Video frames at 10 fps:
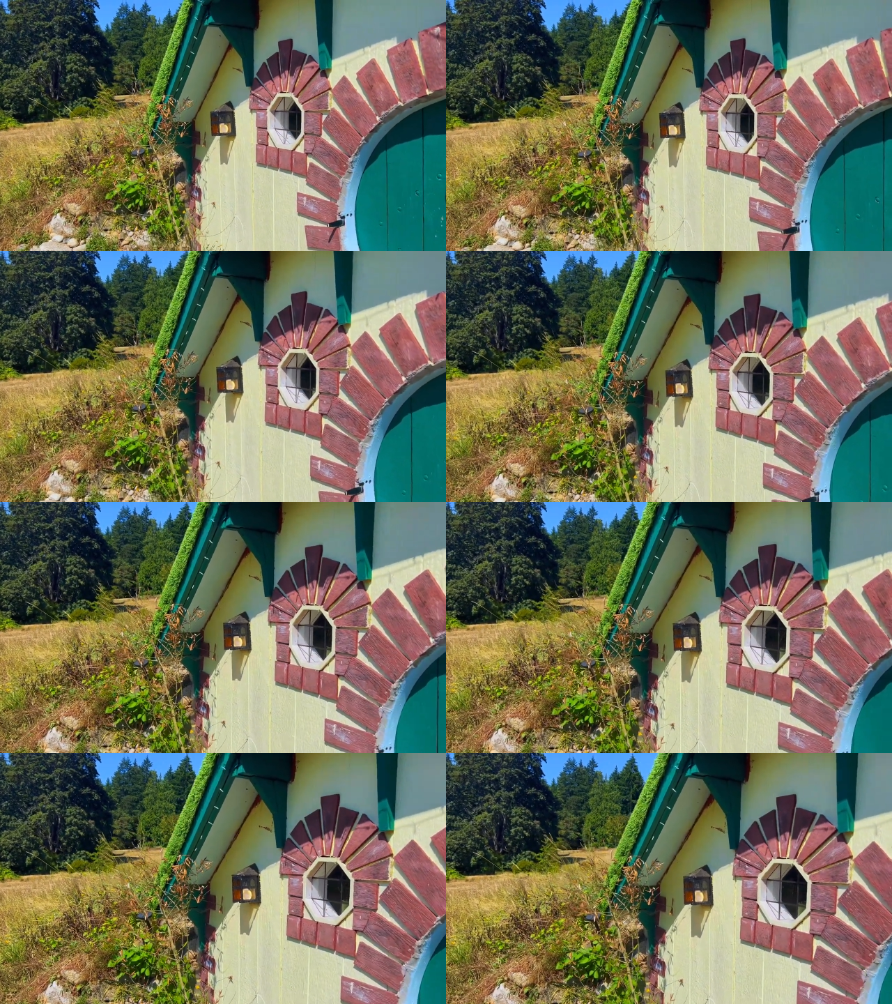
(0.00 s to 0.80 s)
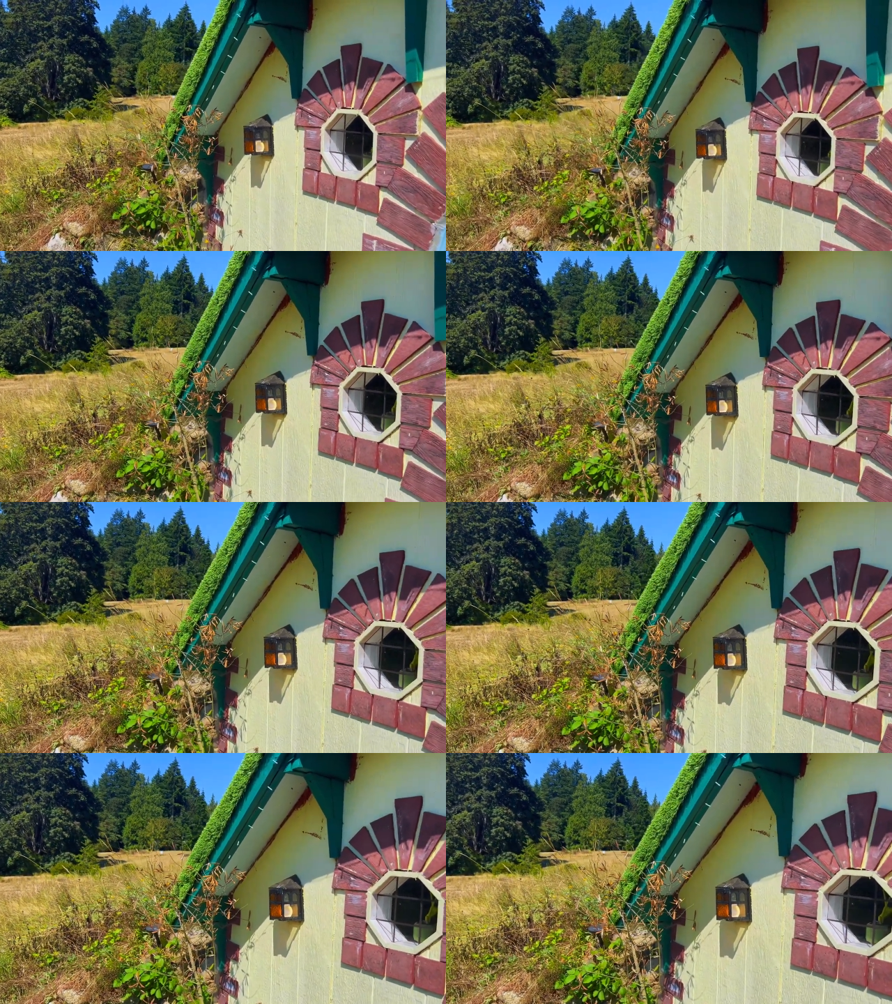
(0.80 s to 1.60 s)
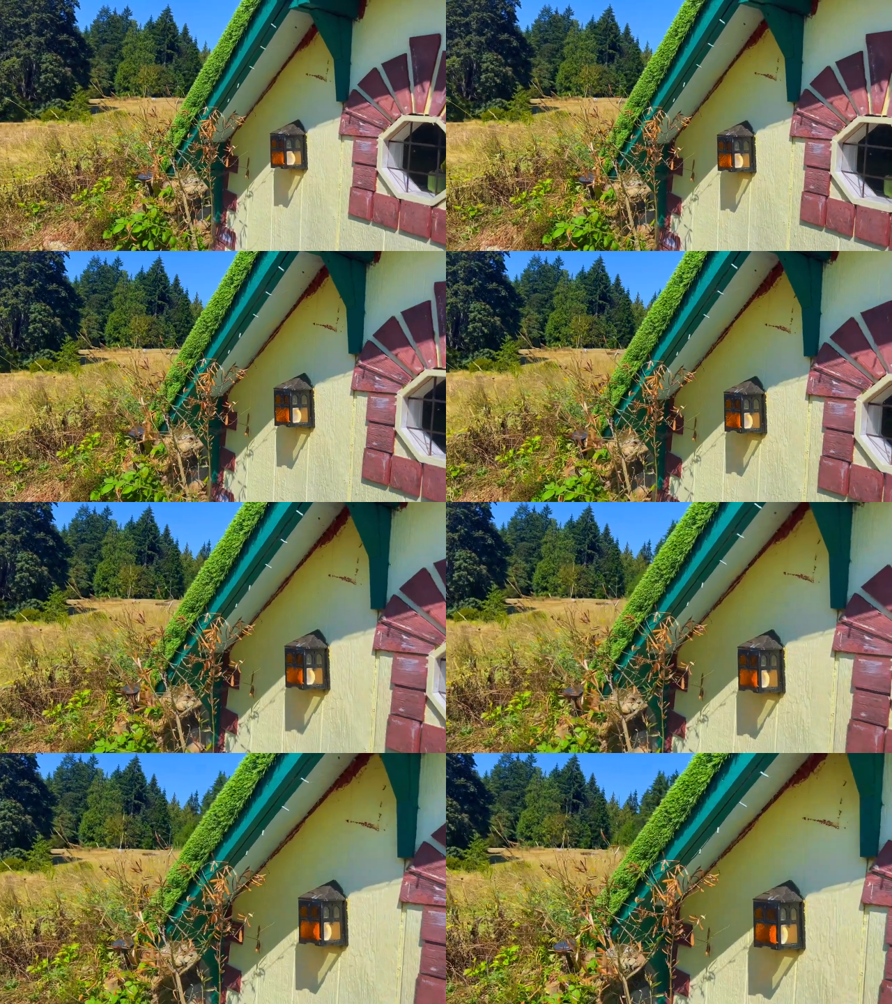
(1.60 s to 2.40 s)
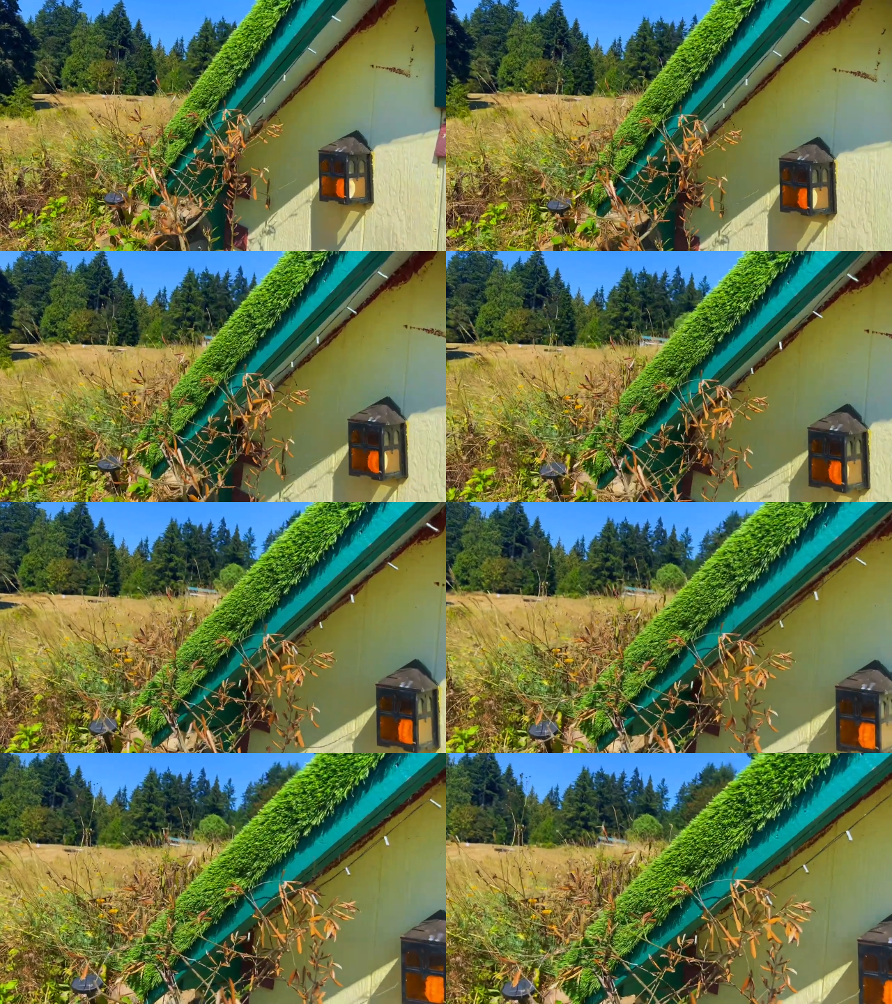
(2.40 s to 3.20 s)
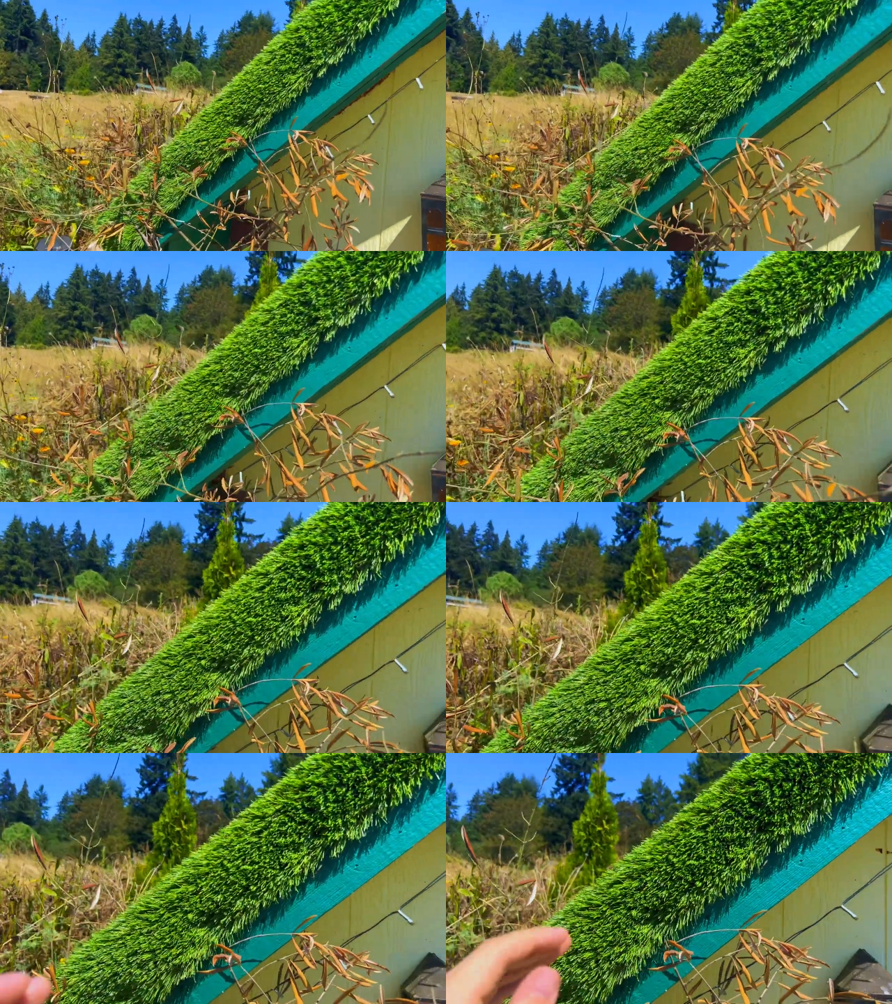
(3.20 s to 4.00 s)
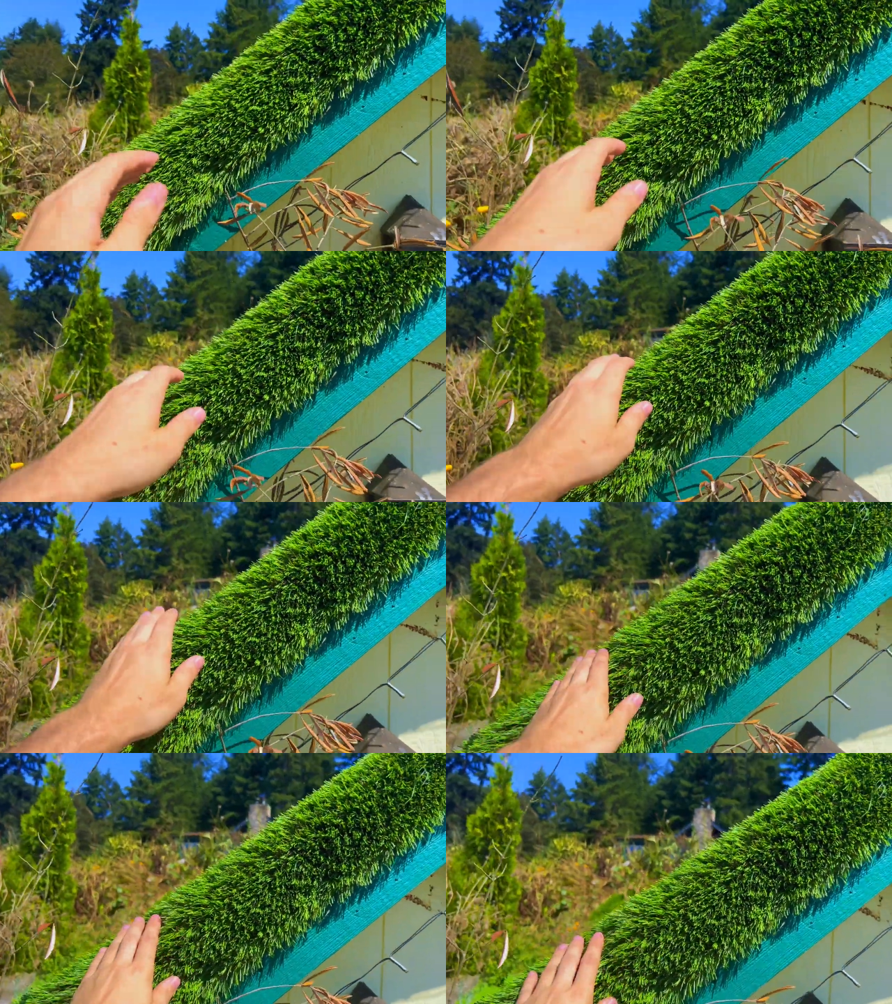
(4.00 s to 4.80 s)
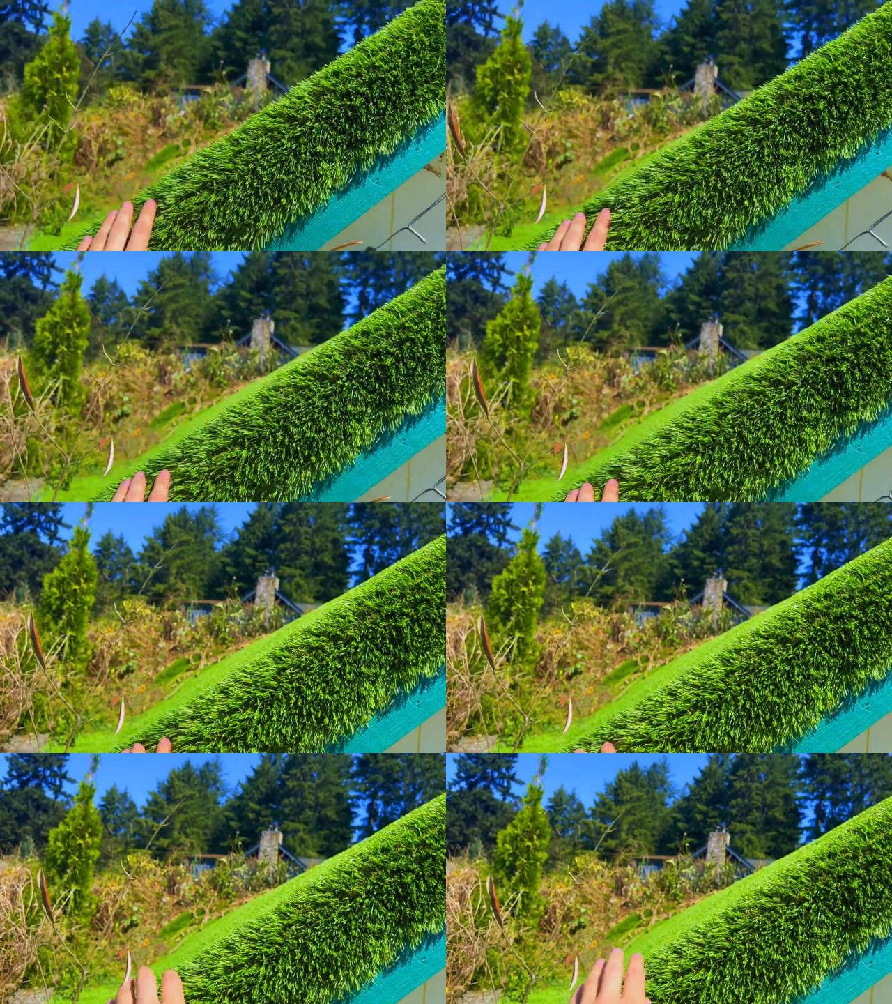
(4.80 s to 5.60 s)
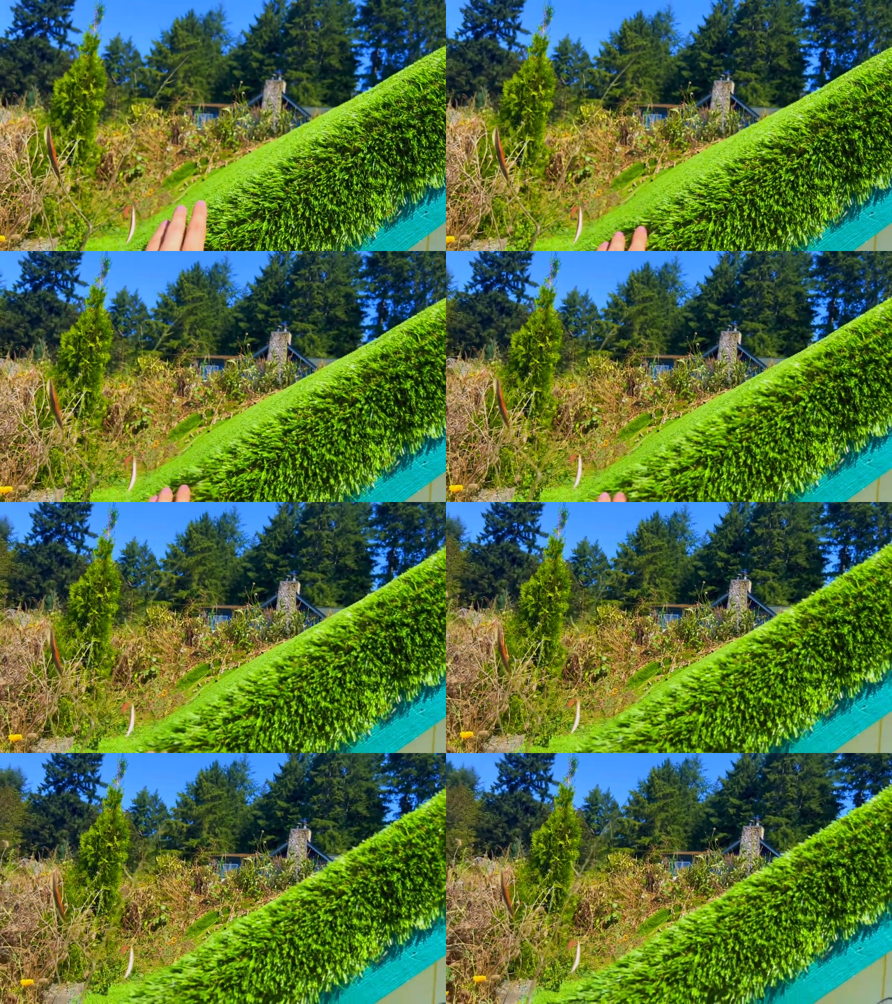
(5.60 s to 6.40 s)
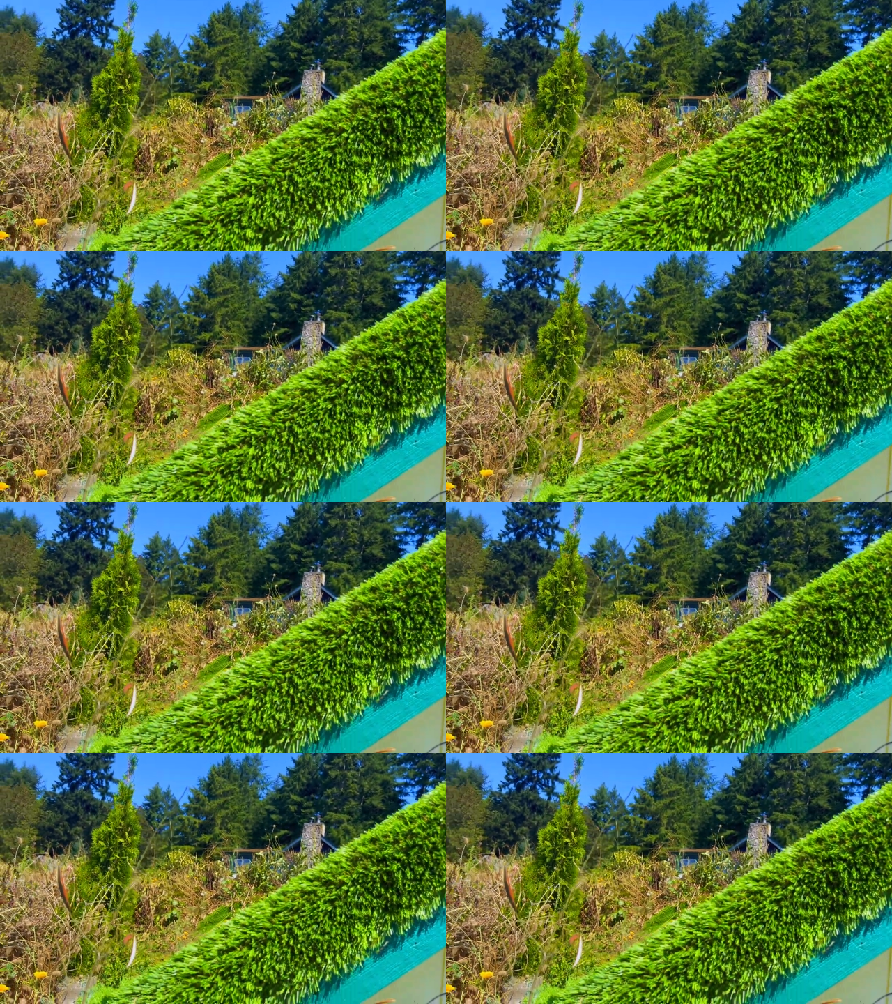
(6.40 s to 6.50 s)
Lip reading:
(no speaker visible)